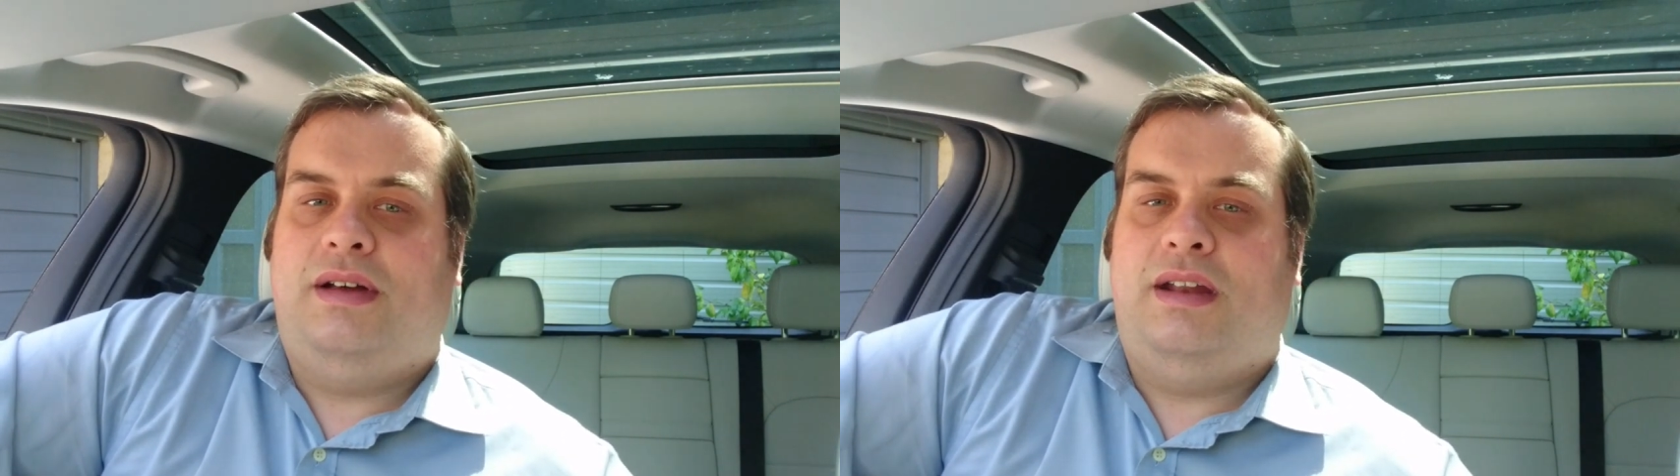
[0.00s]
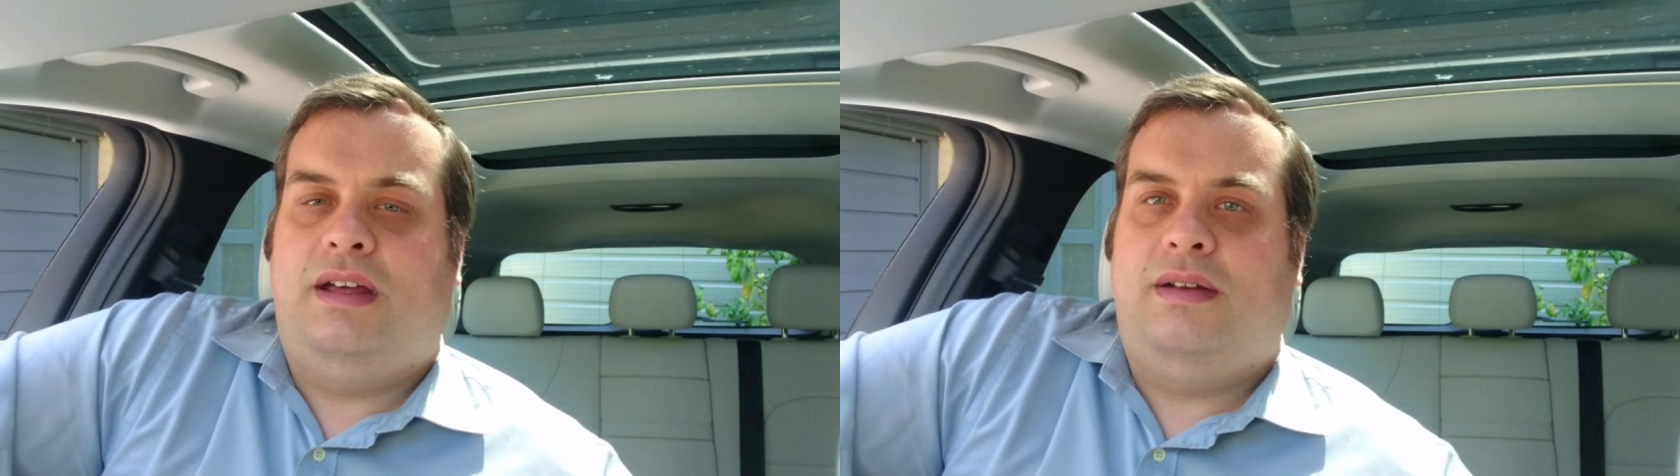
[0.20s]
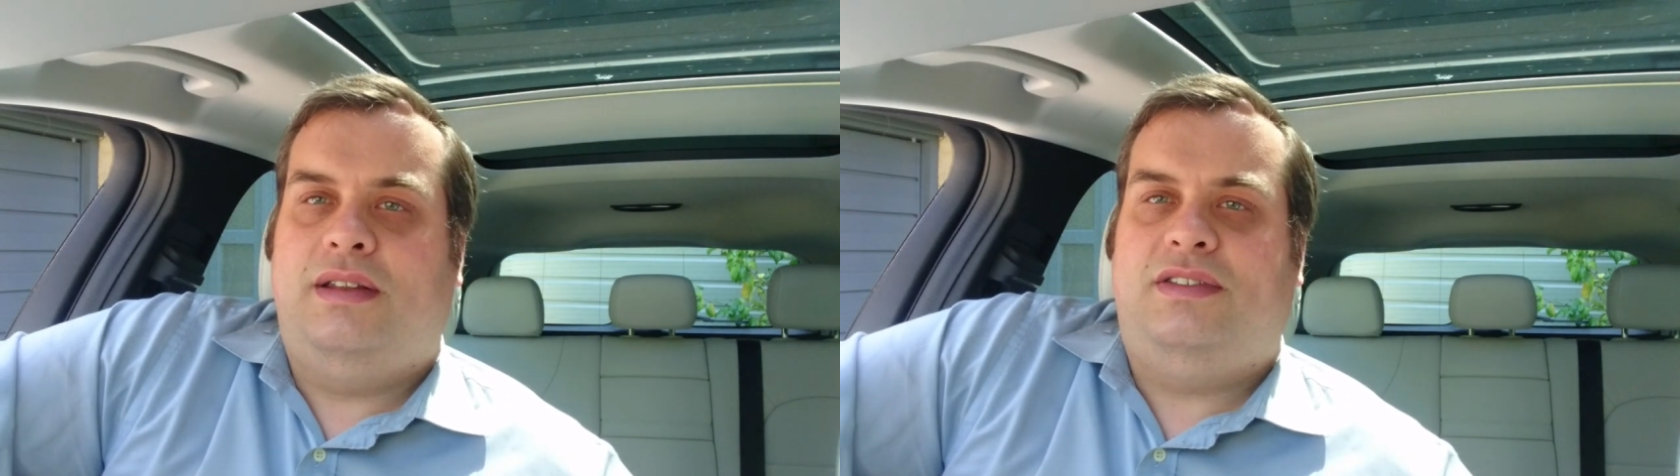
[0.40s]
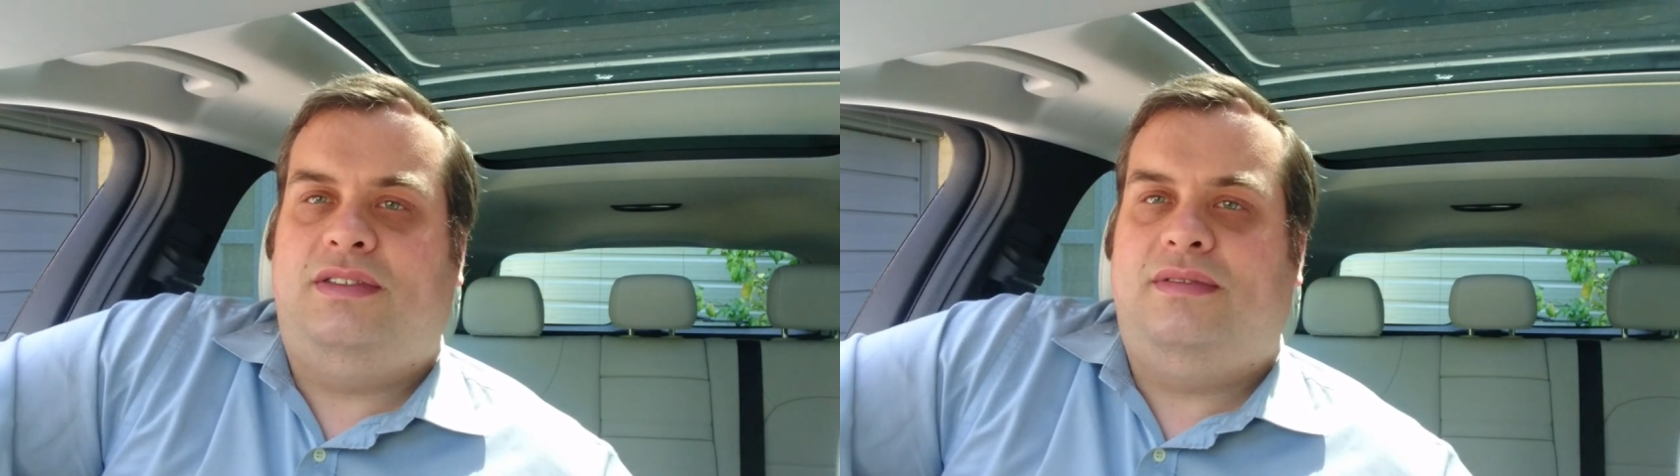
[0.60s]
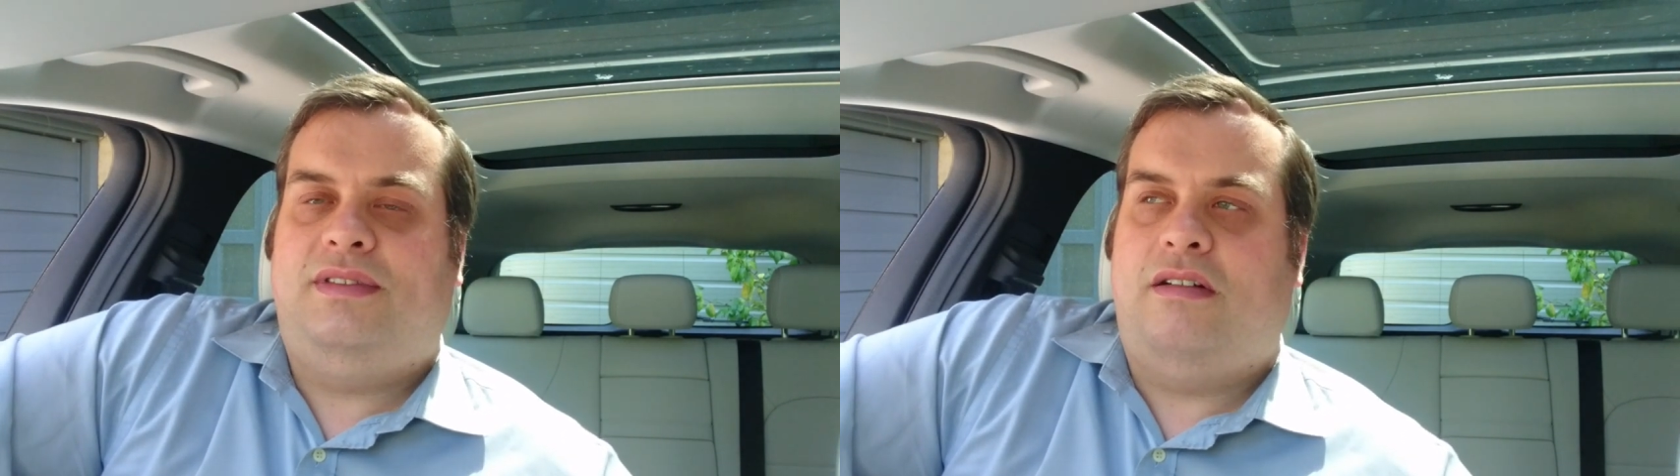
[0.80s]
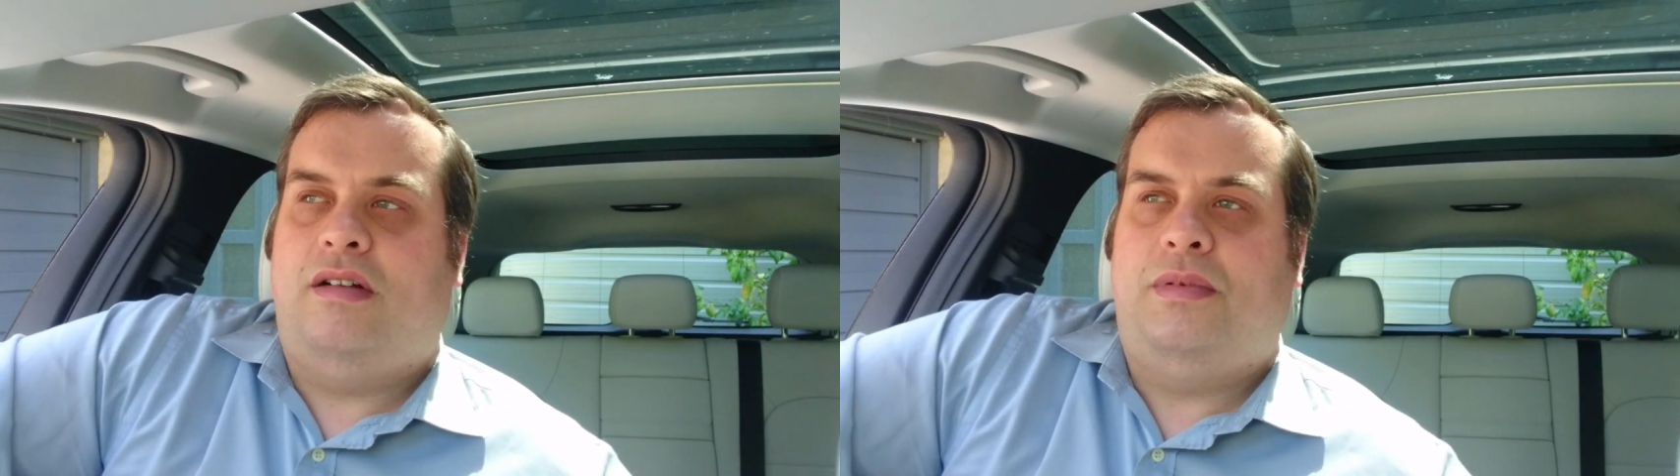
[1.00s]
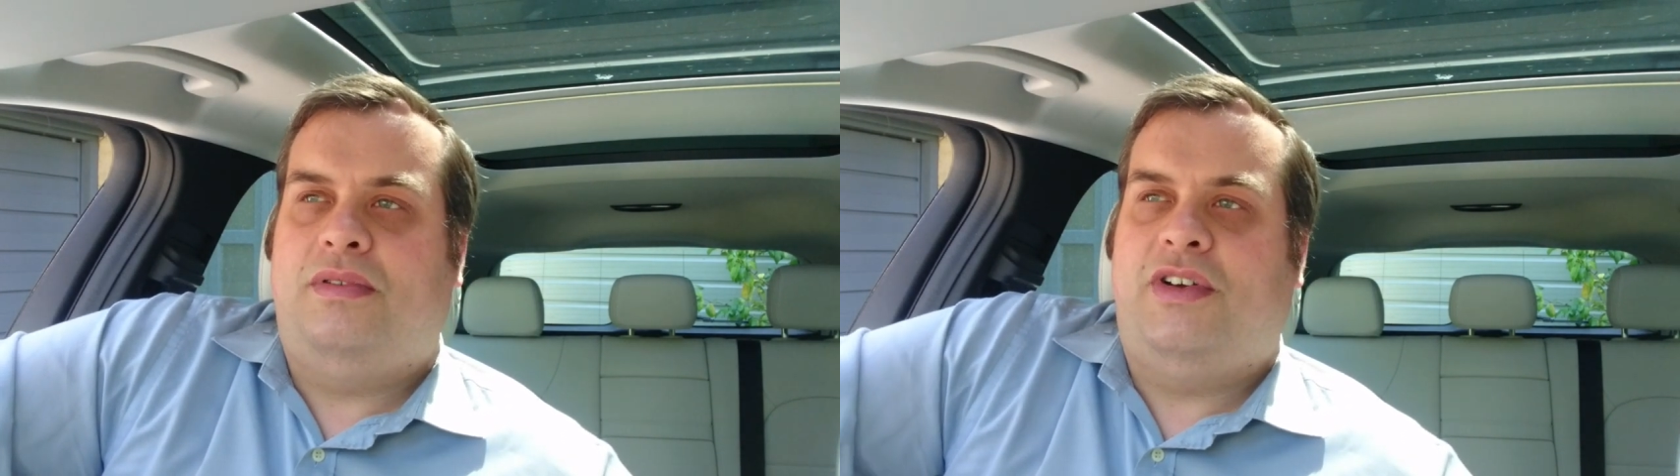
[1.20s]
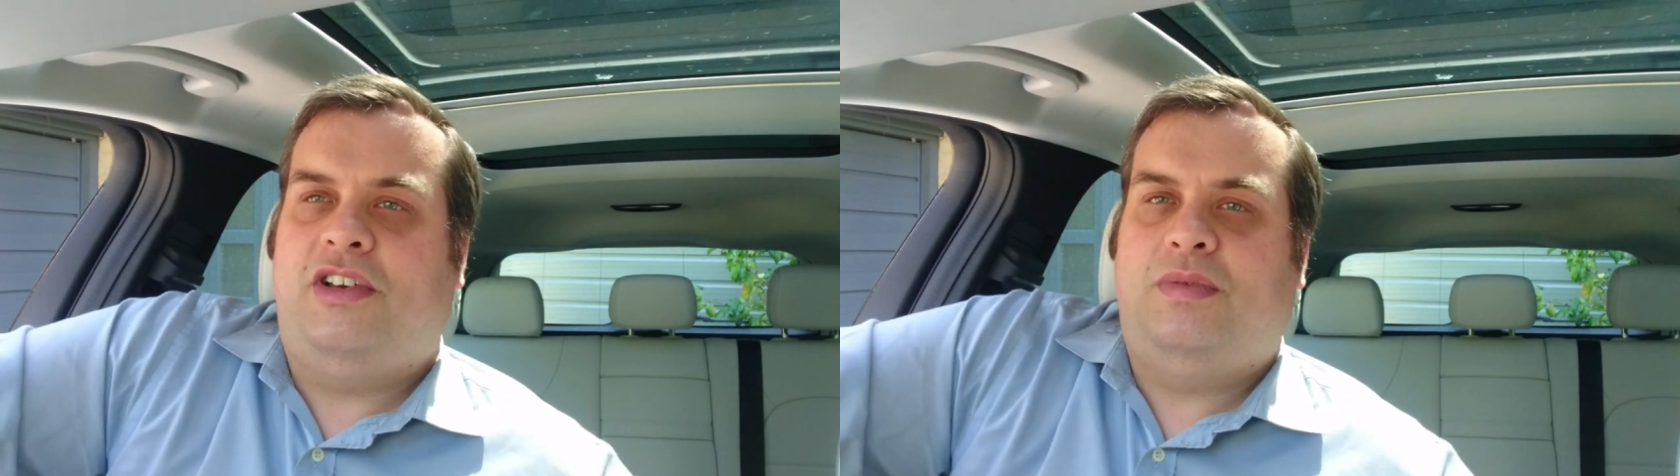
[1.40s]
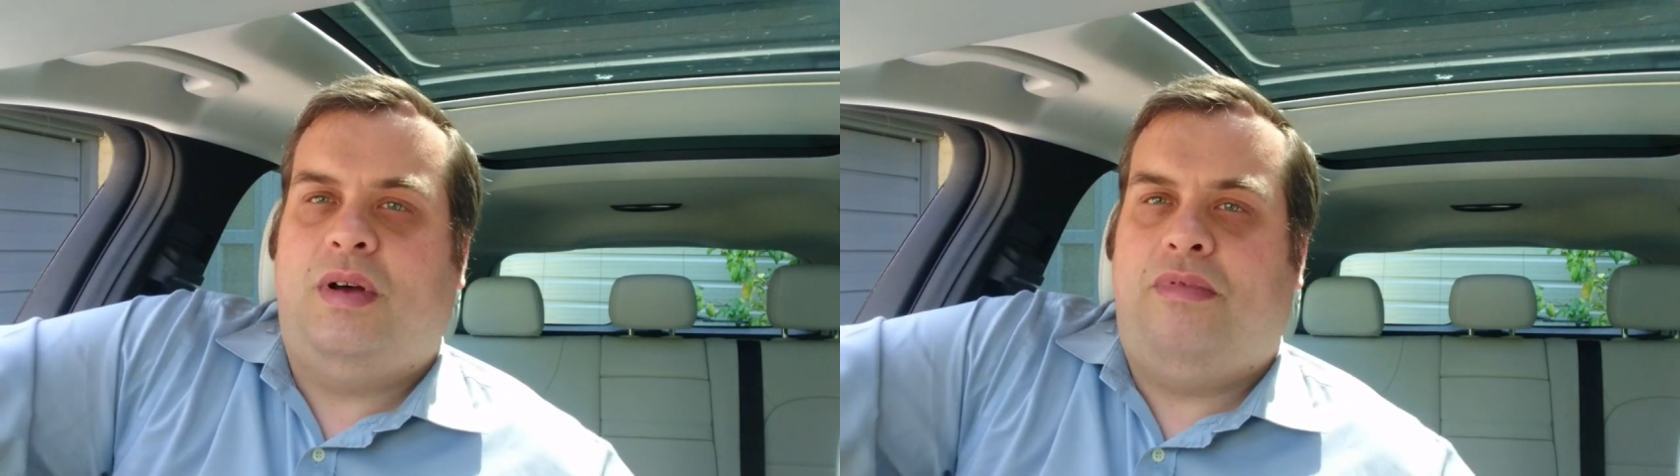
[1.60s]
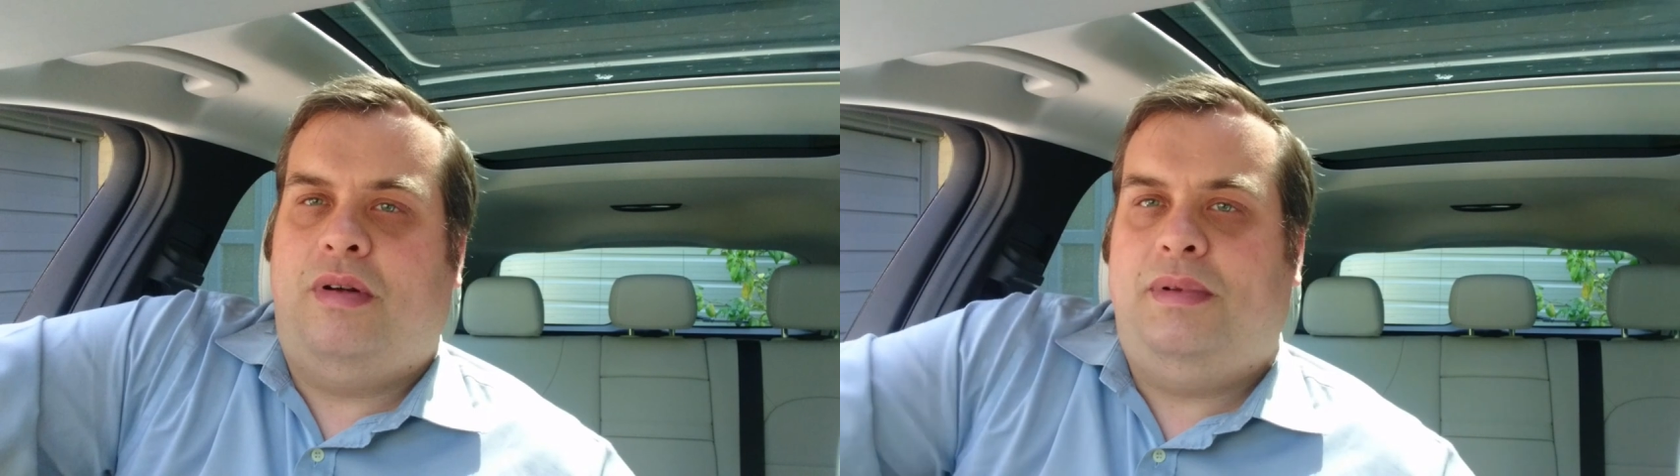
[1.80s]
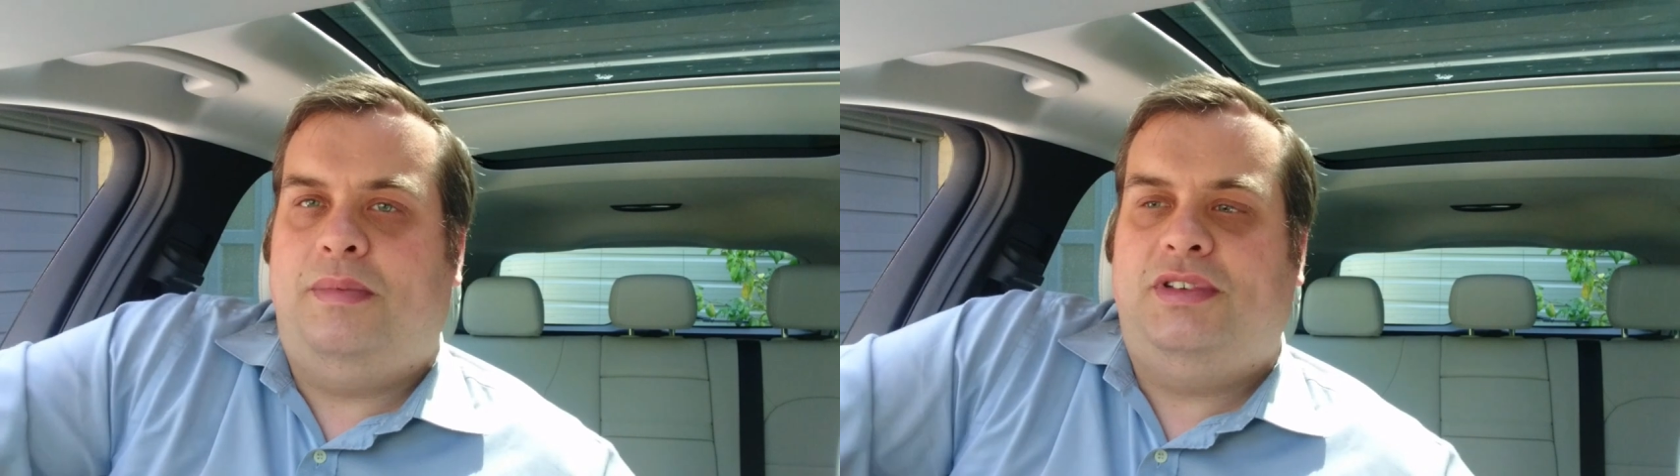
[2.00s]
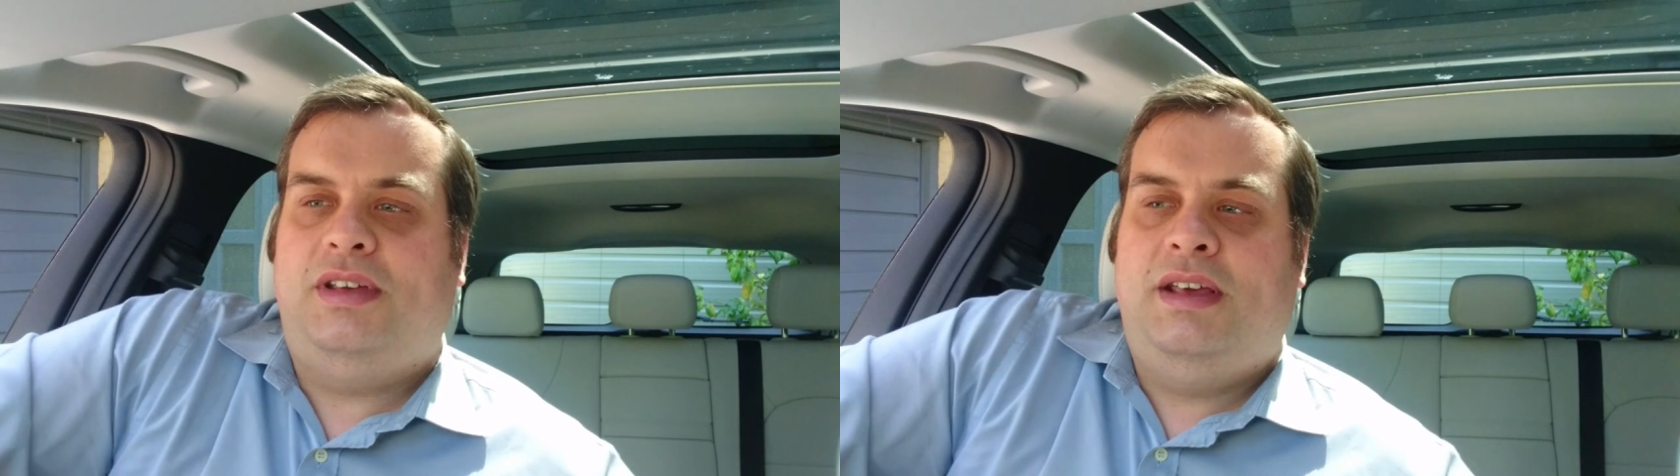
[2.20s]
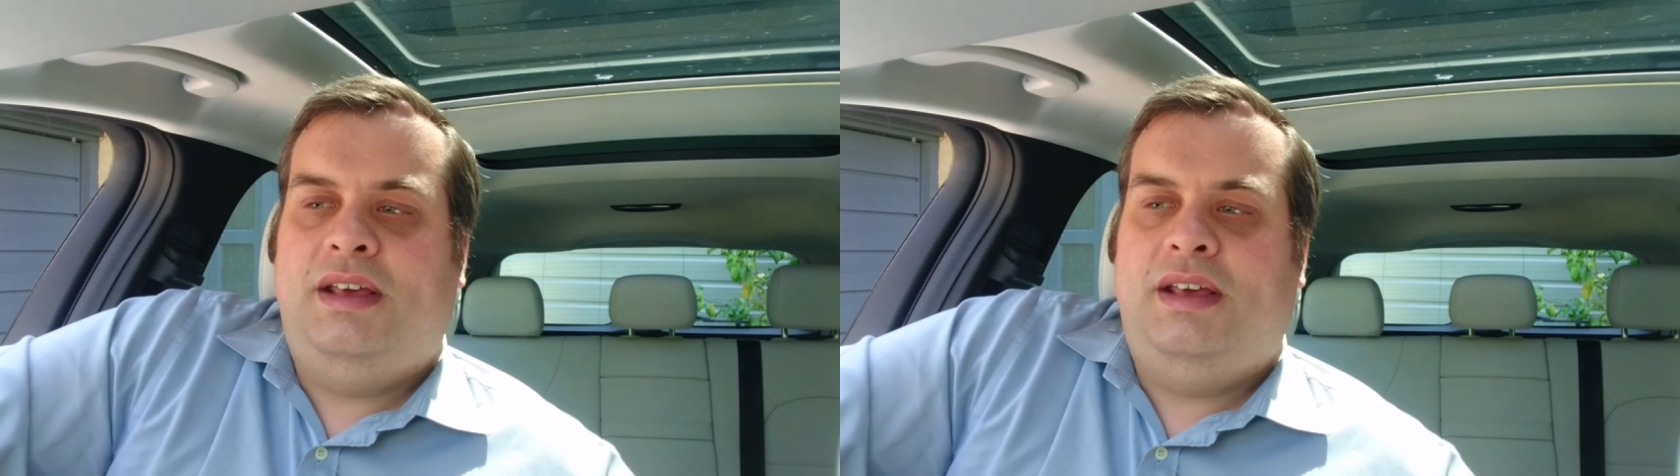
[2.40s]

I know it's terrible first world problems.